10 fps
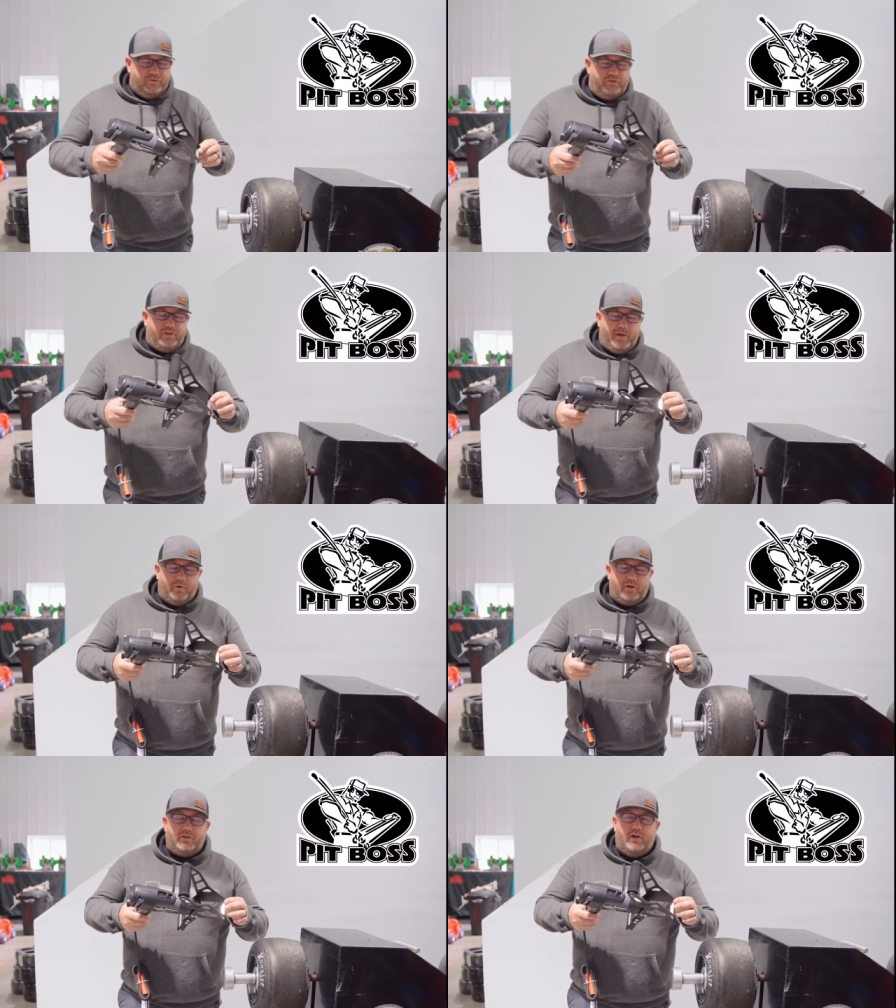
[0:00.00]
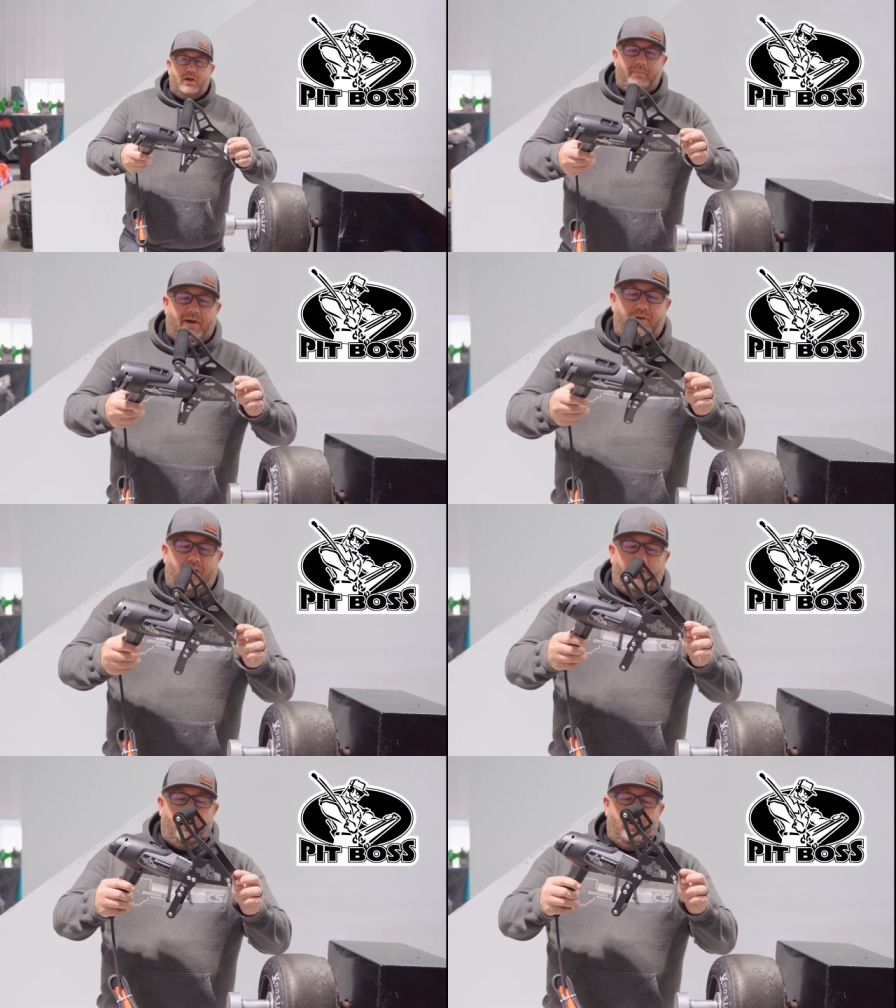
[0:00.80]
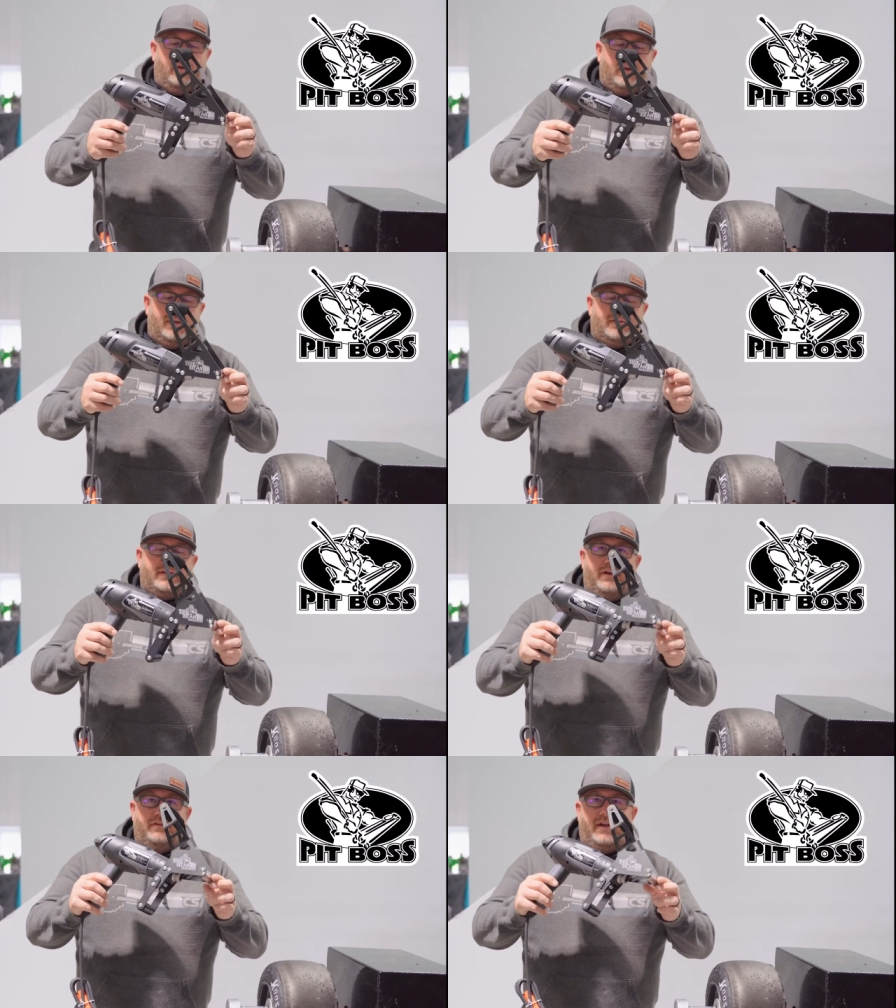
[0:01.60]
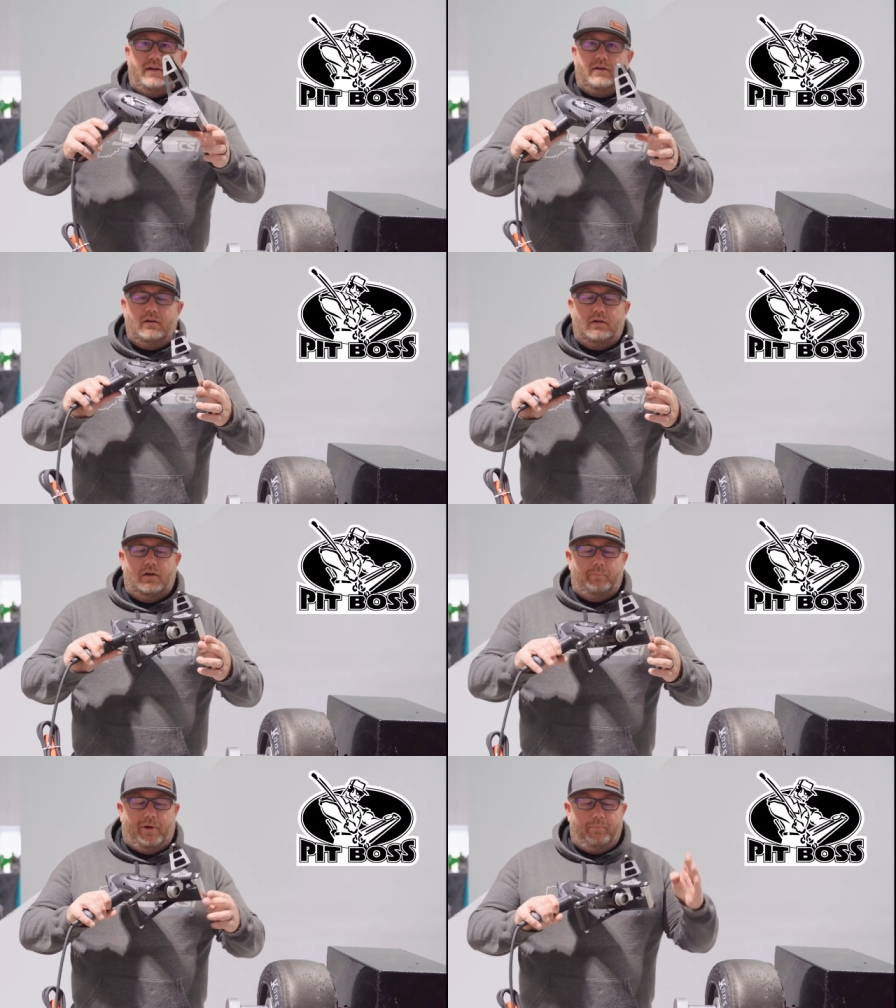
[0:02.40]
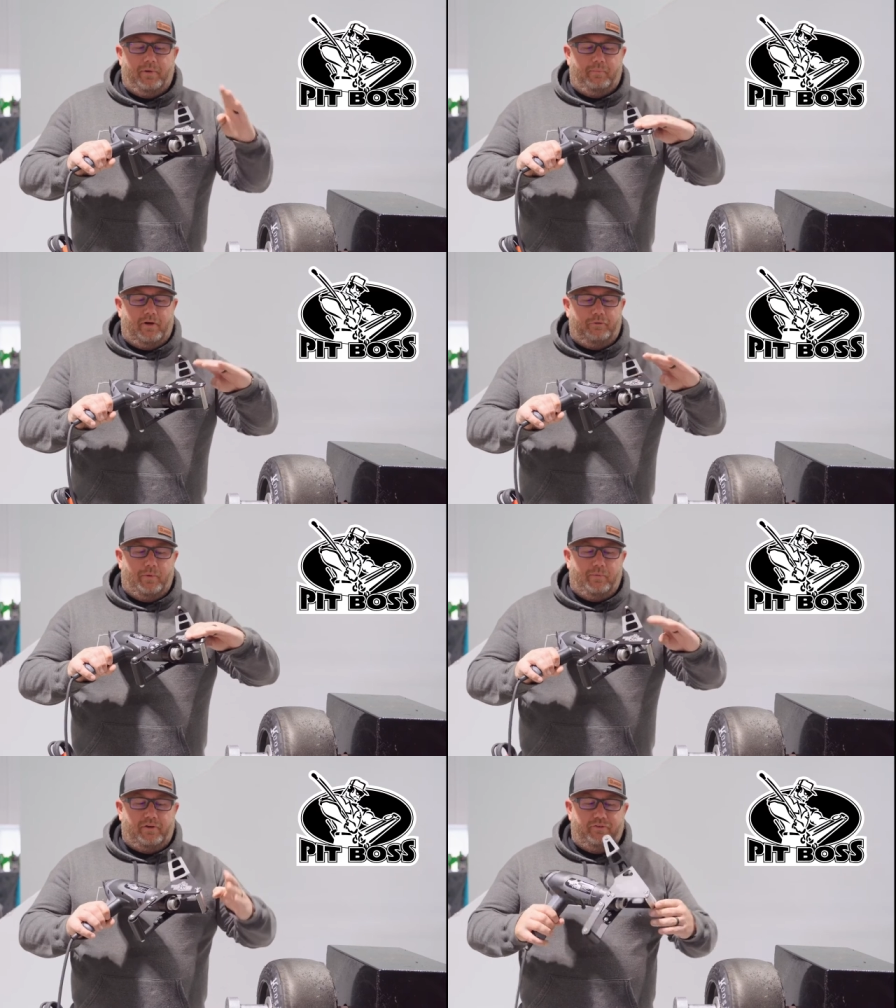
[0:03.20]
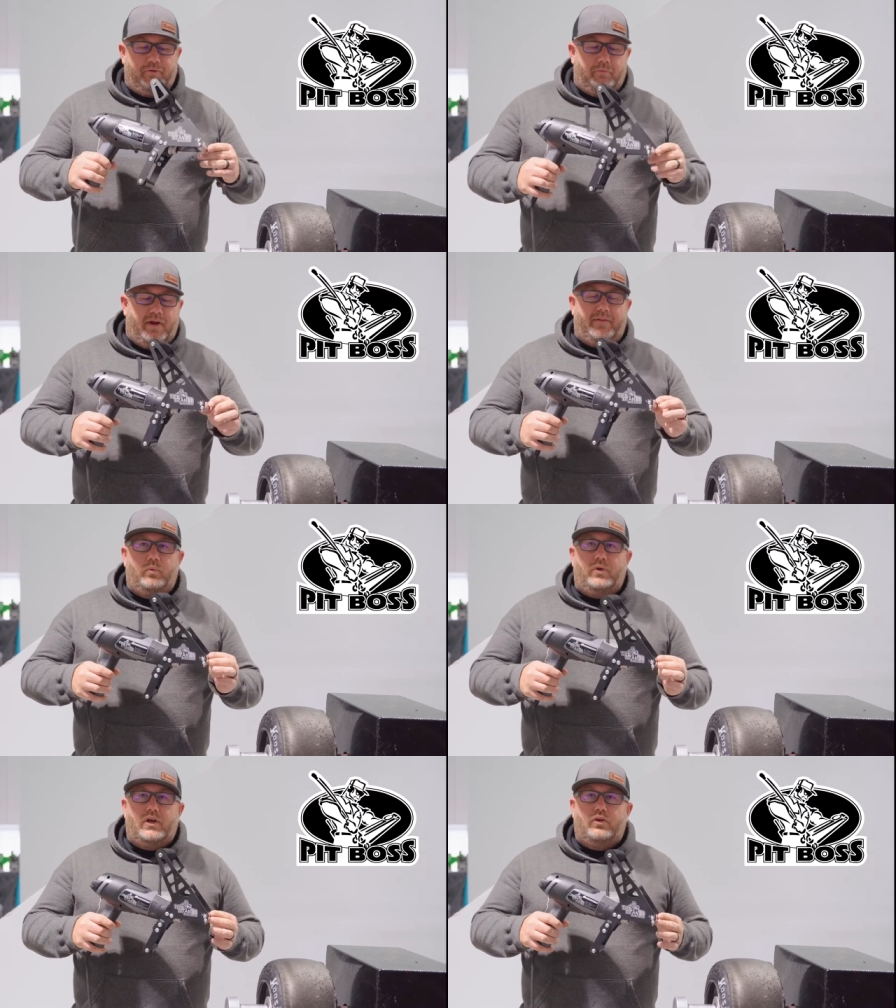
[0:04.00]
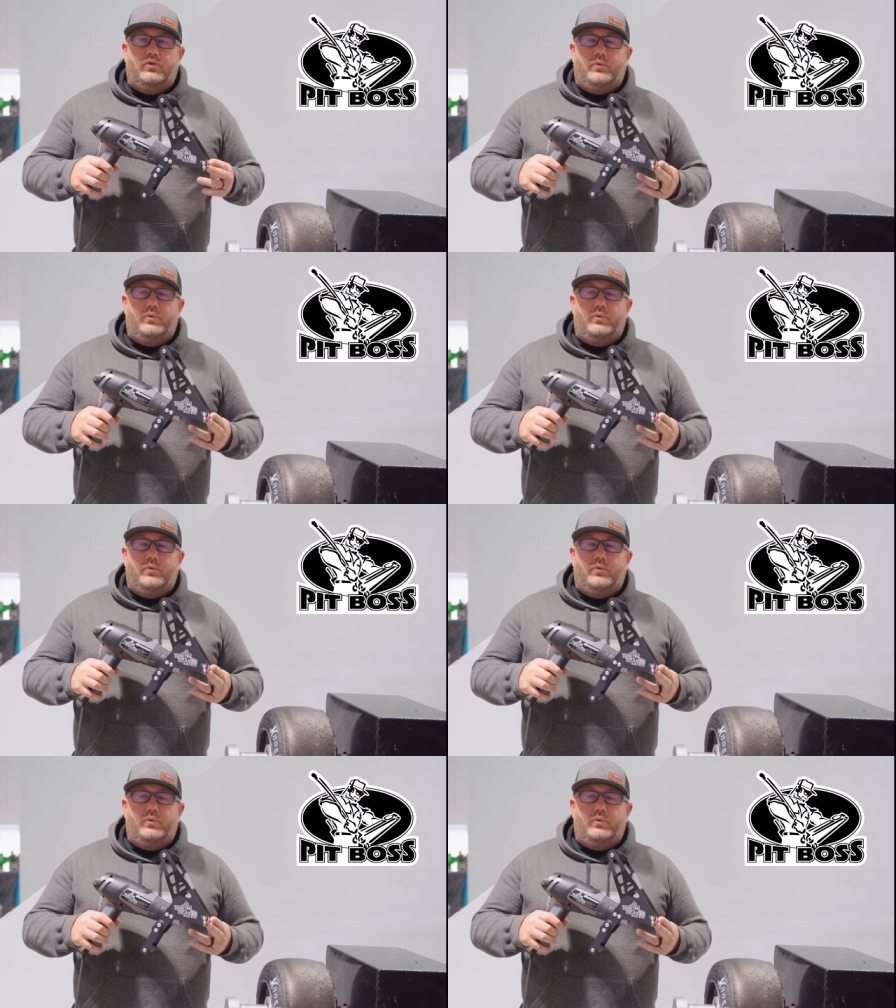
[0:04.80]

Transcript: So today we're going to talk about our Tire Titan uh, by Pit Boss. Pit Boss is a brand that we own.